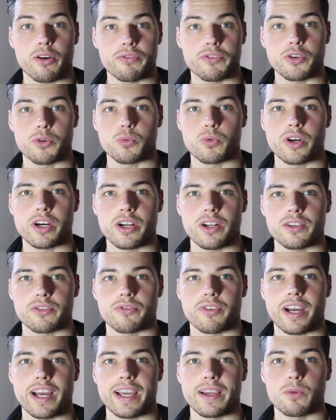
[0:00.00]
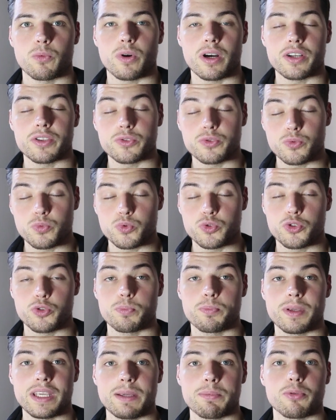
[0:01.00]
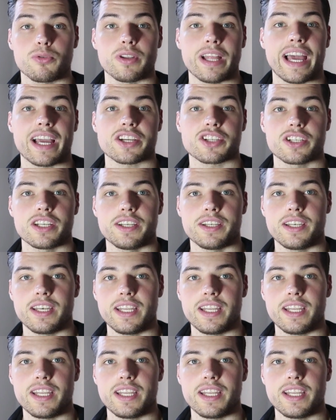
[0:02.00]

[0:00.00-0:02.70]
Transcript: of the world, right? What do people actually